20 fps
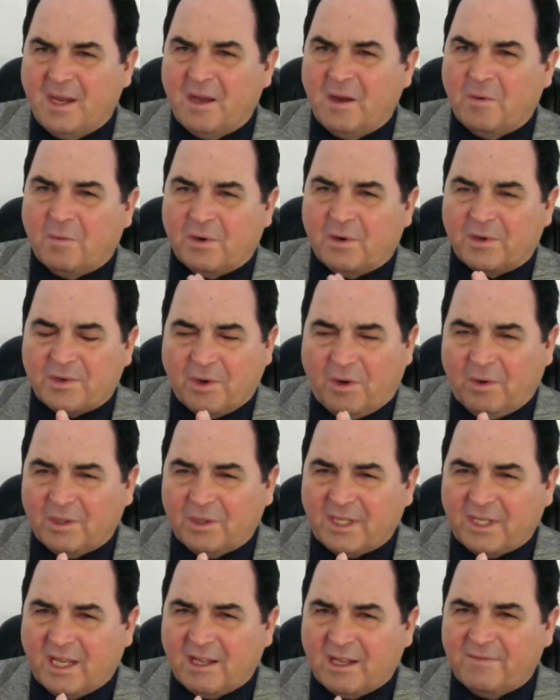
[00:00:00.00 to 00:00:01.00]
We're
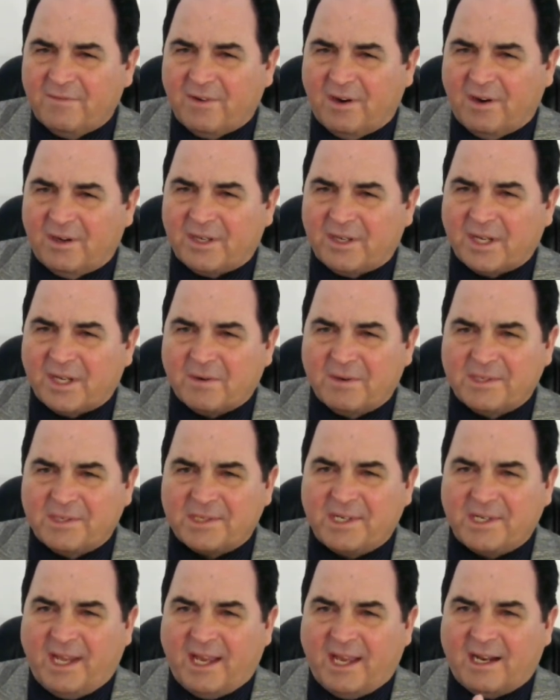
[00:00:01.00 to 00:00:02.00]
told he converted to
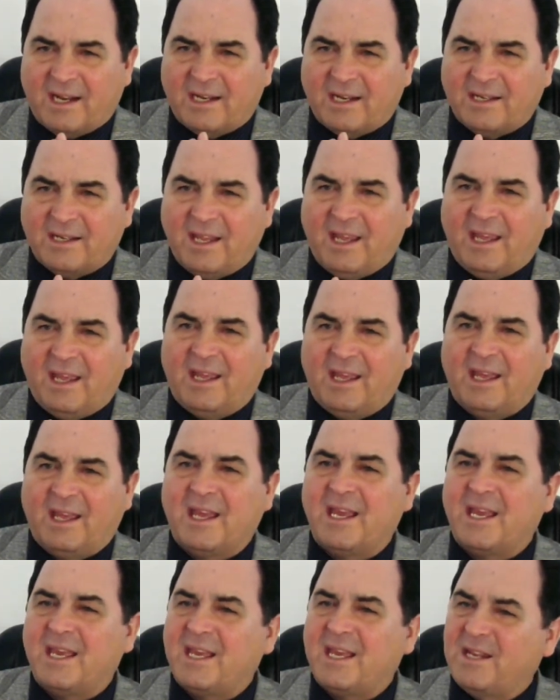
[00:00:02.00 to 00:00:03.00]
Christianity
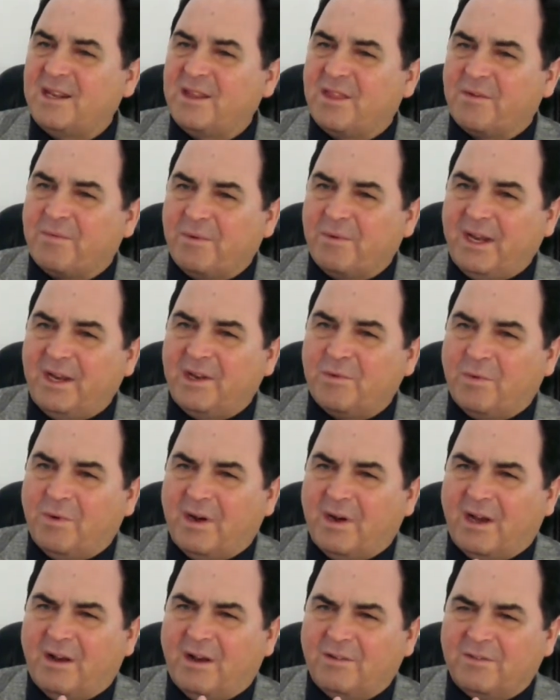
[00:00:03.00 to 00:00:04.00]
in
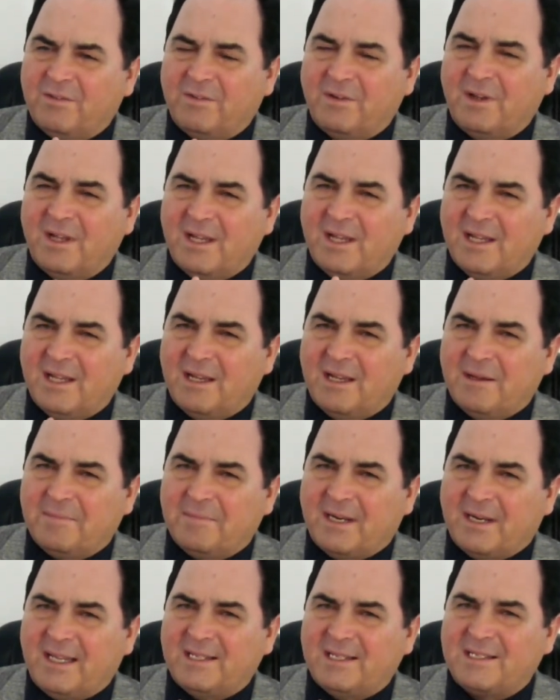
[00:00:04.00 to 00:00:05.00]
312,
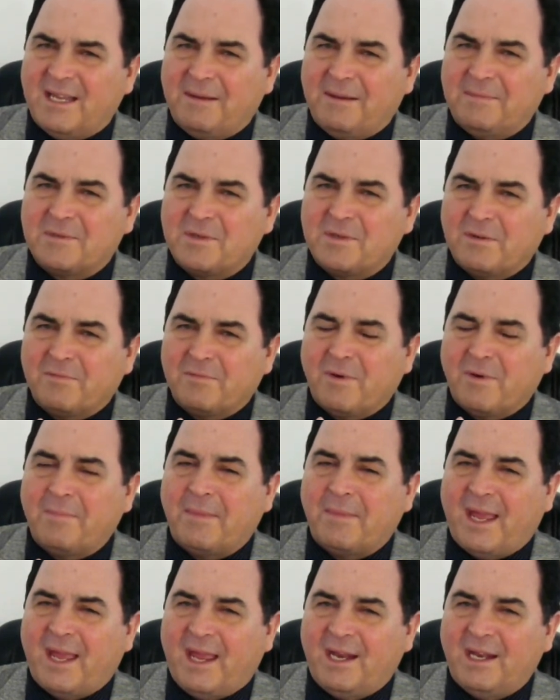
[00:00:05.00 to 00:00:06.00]
but he seems to have
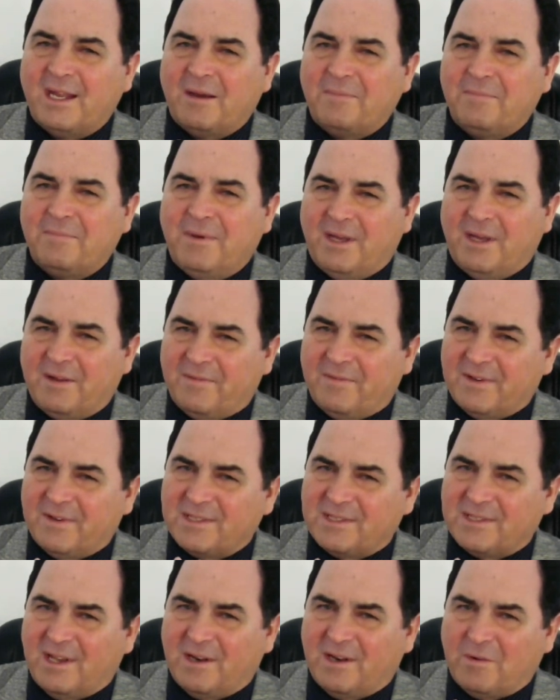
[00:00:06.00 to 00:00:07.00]
remained a bit of a
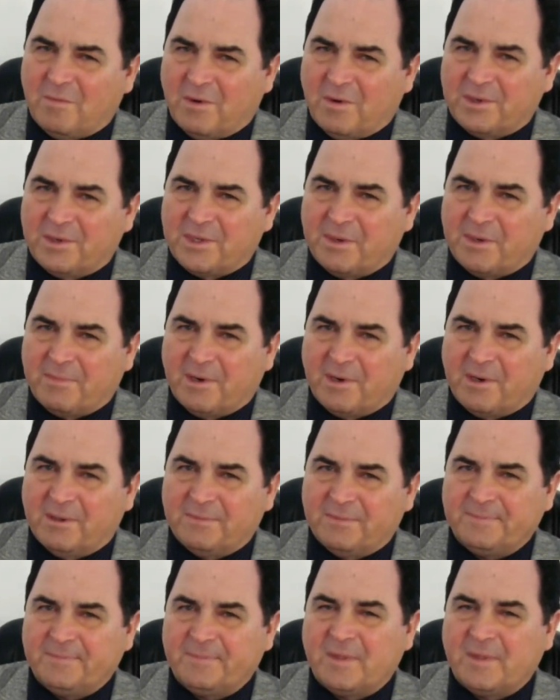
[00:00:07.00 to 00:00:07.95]
sun worshiper.